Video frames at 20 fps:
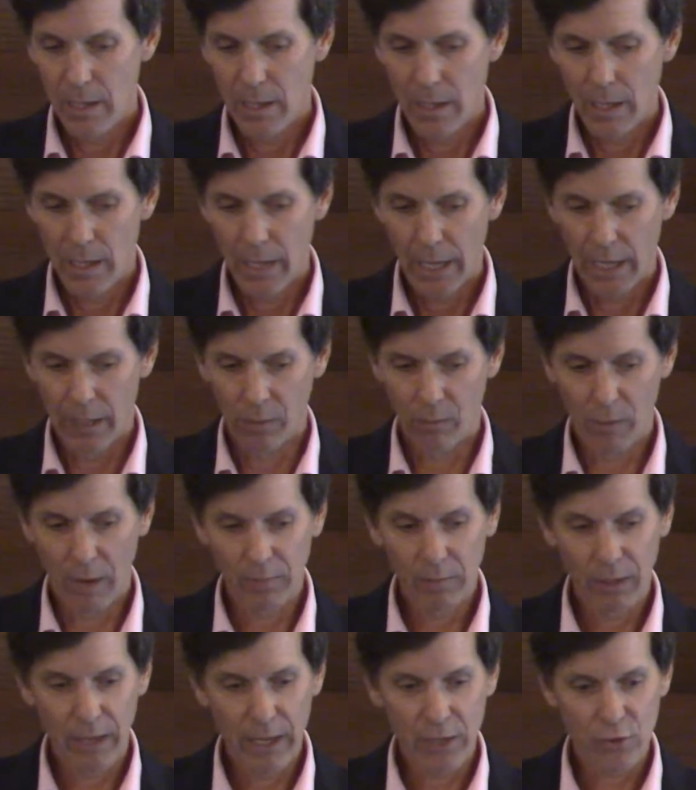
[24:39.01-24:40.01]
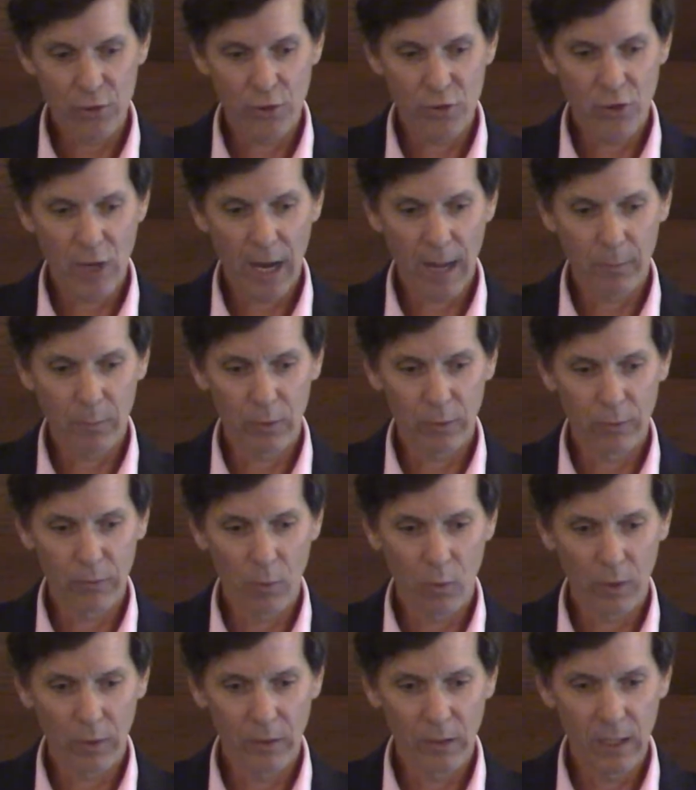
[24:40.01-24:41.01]
In Revelation chapter
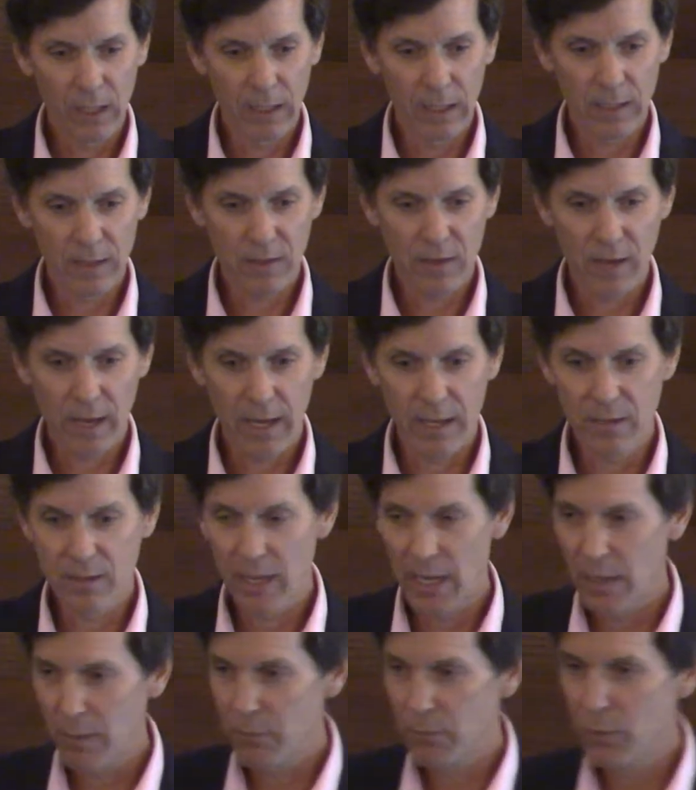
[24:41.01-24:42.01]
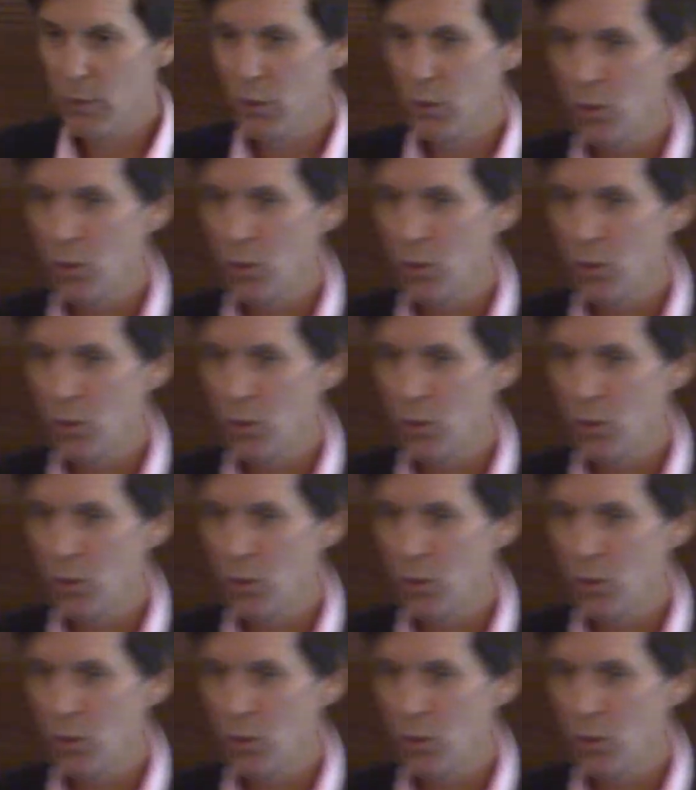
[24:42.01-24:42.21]
14, it says, If you